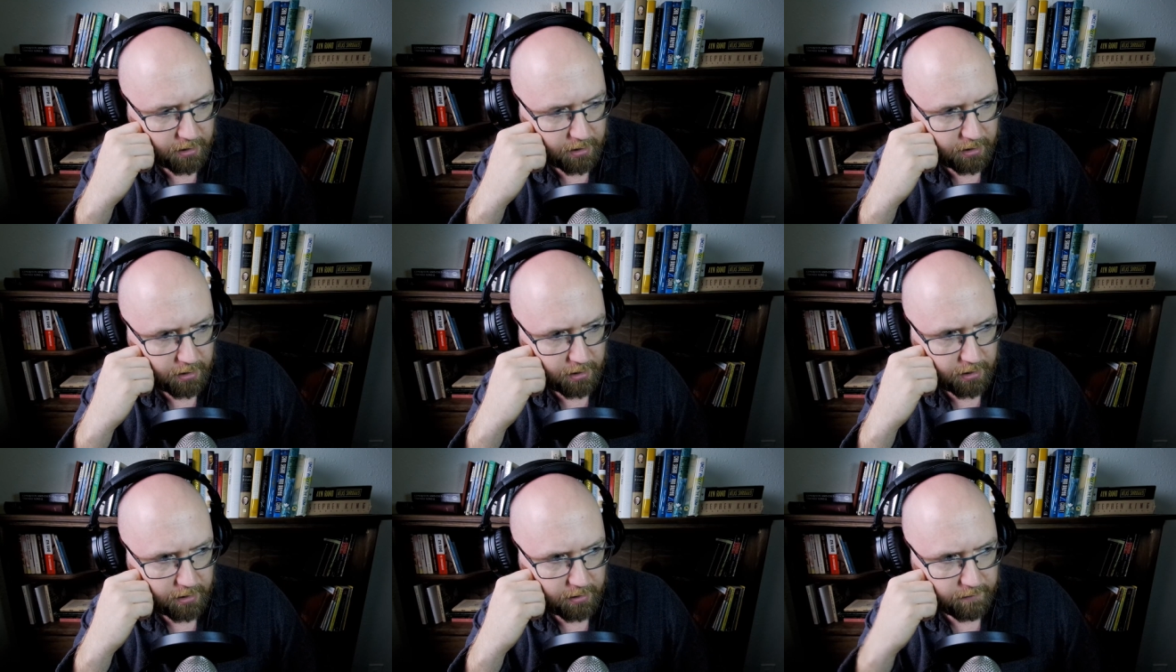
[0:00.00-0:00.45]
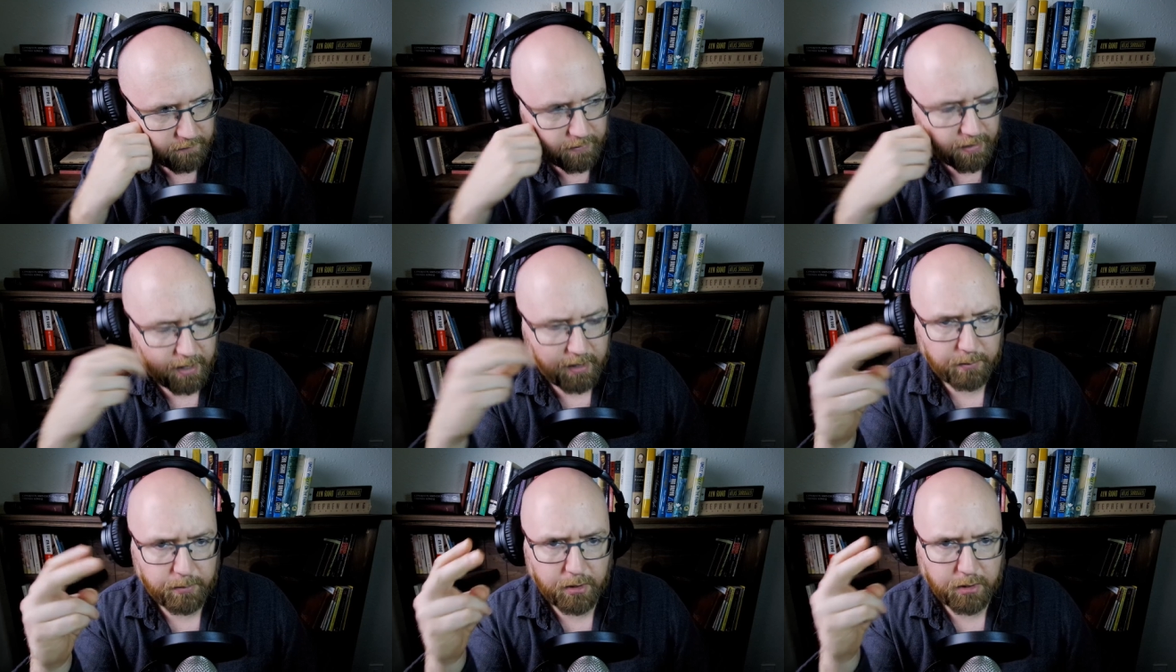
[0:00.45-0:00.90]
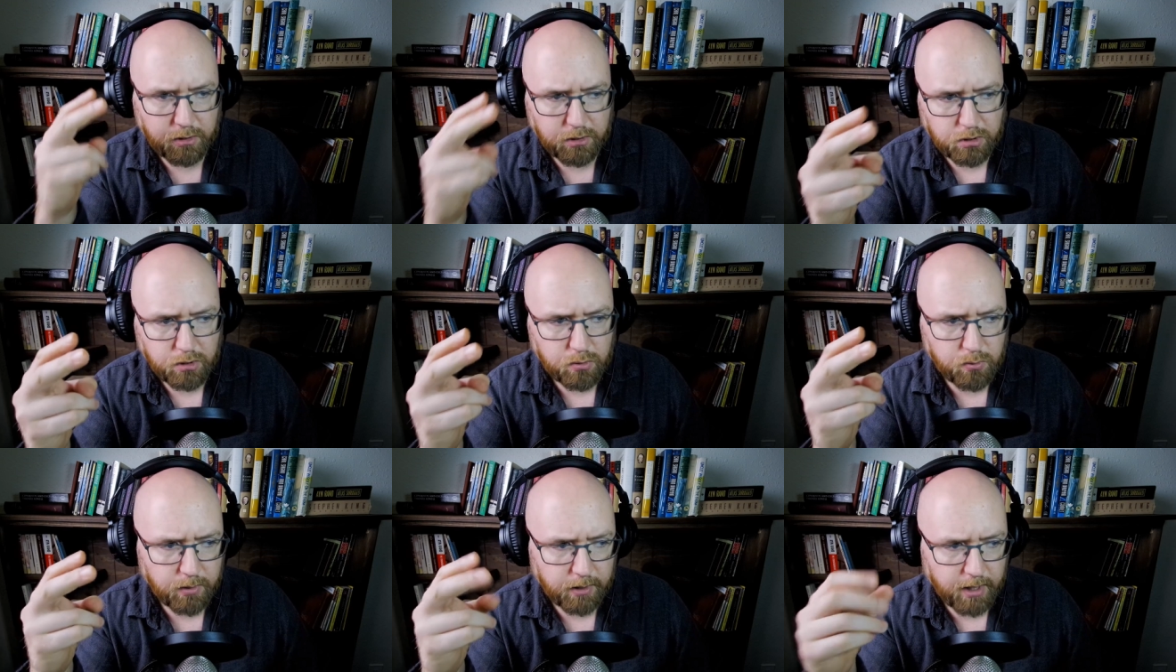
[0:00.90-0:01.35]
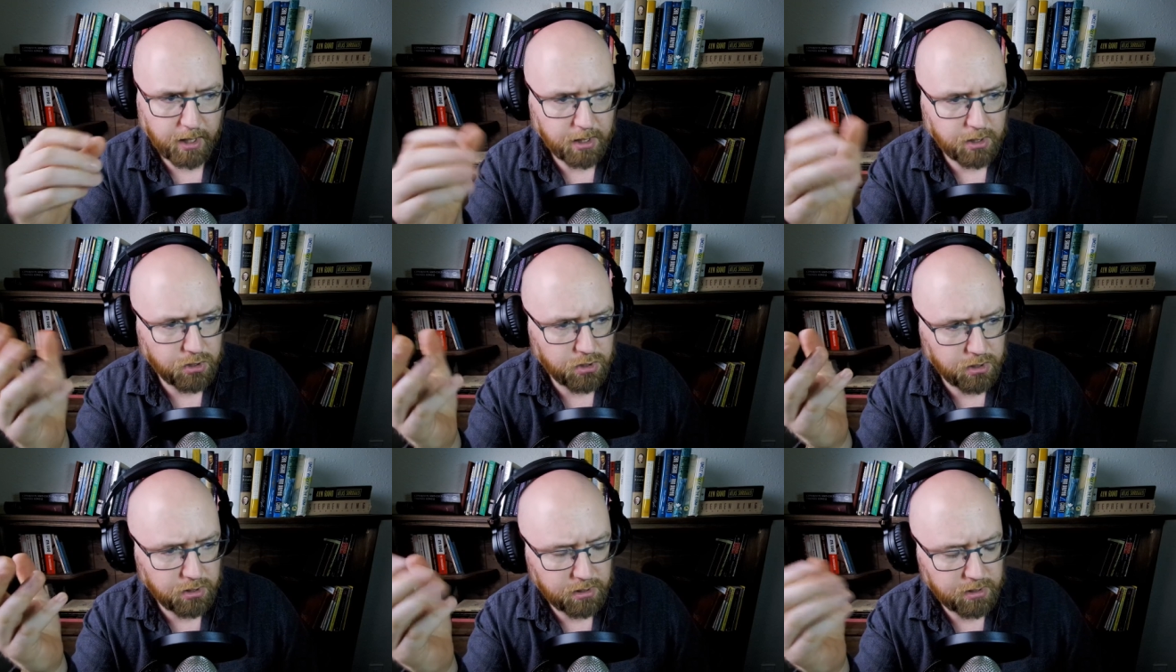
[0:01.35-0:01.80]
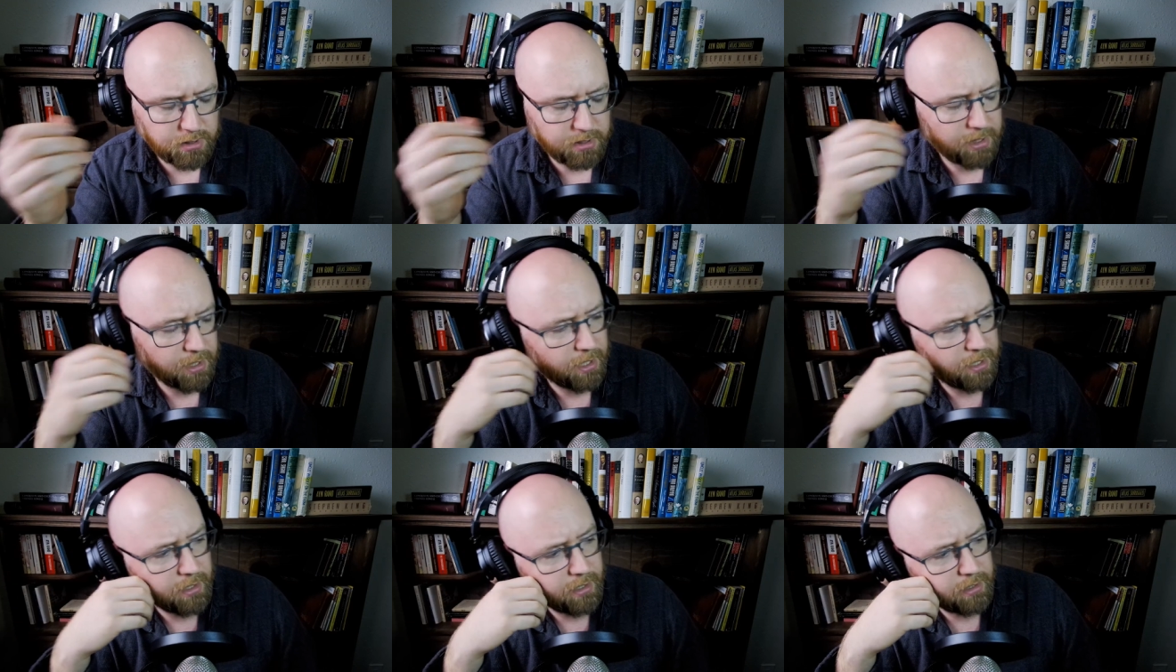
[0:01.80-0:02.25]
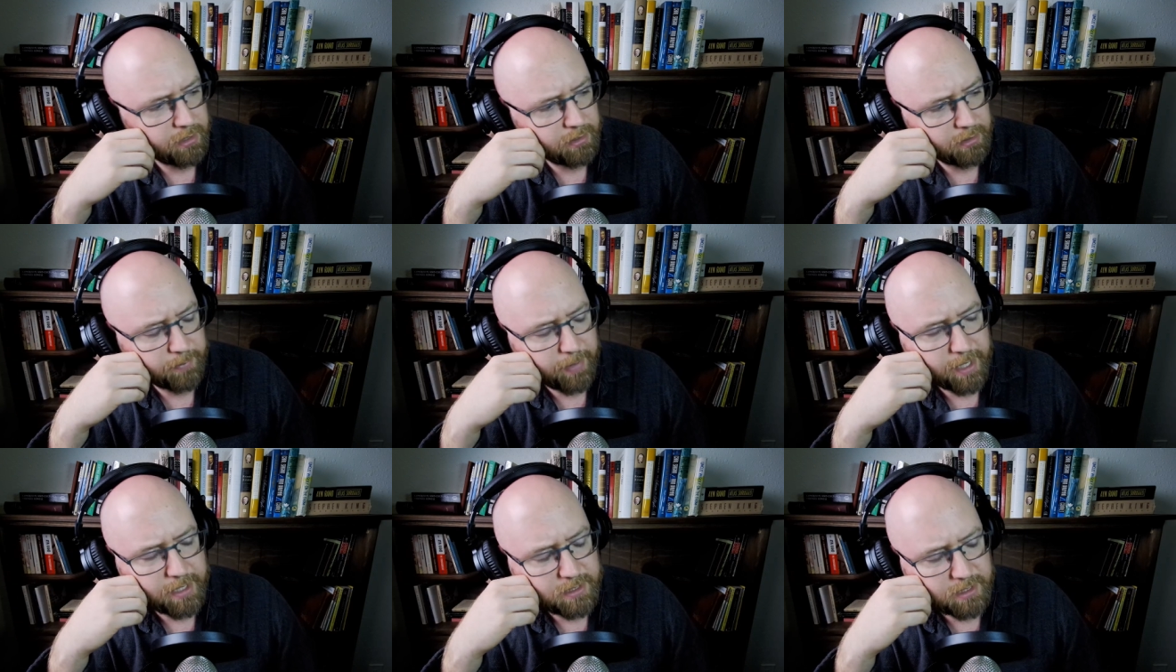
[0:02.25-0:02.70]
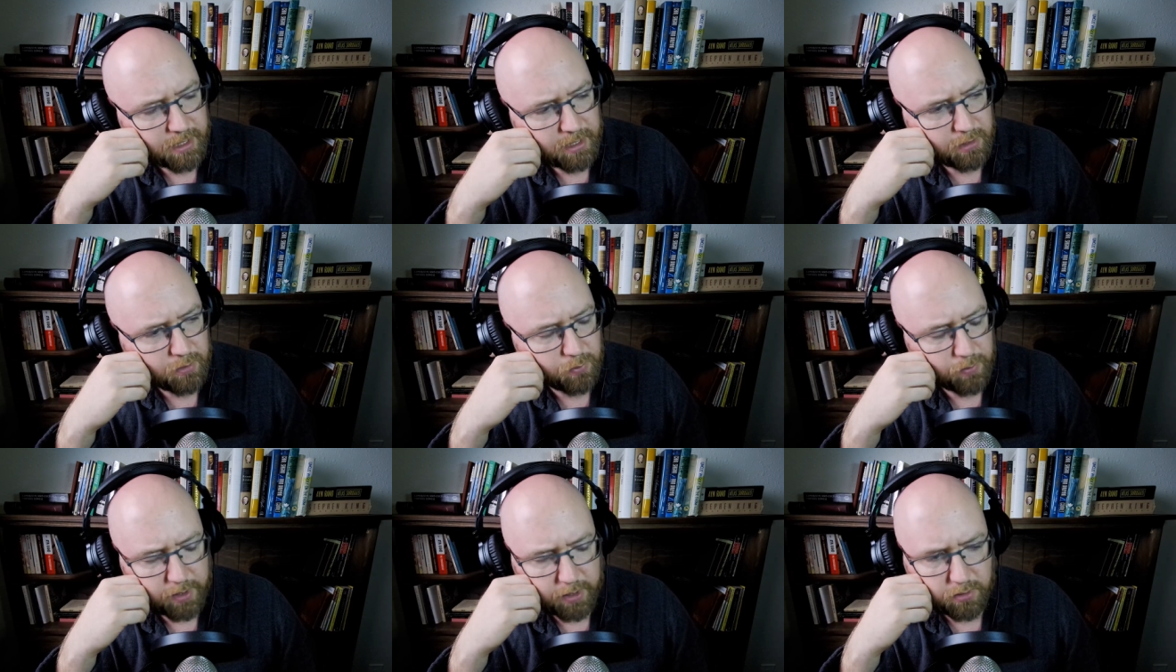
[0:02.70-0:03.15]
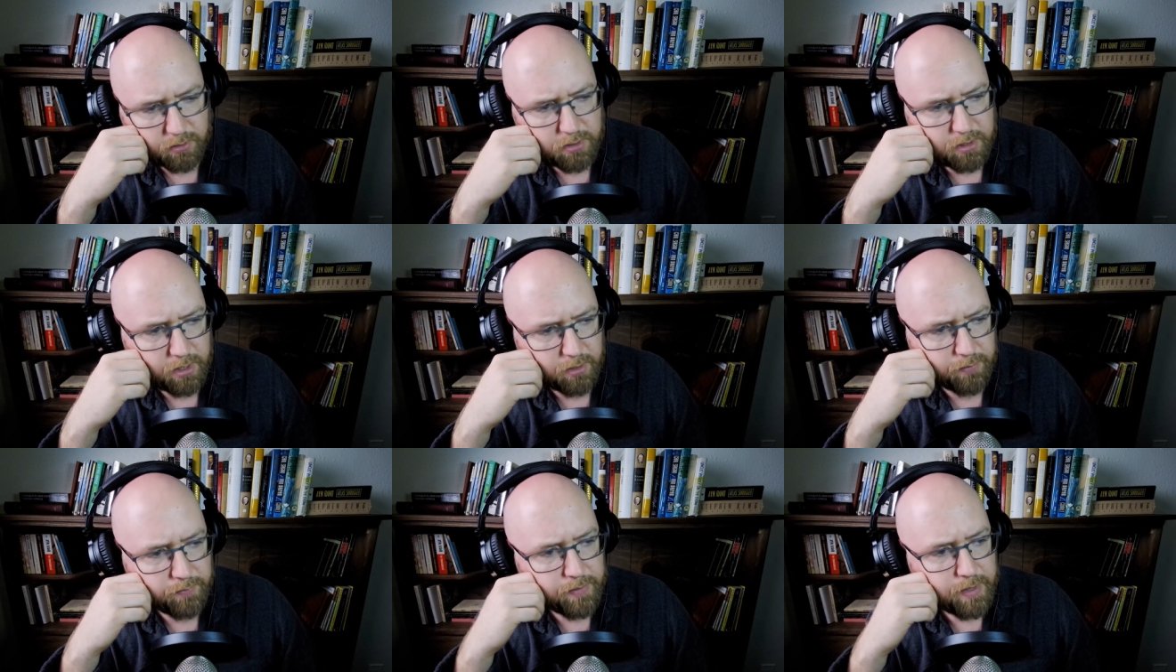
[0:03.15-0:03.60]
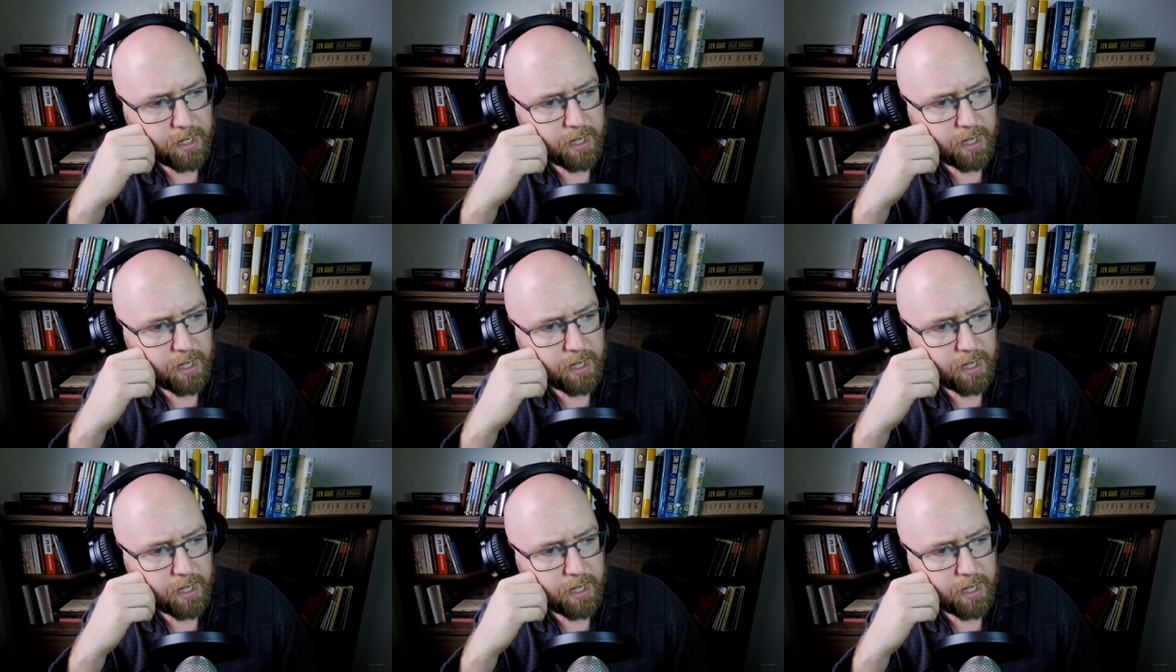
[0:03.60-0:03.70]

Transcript: I've had them on two occasions in the past like week or so,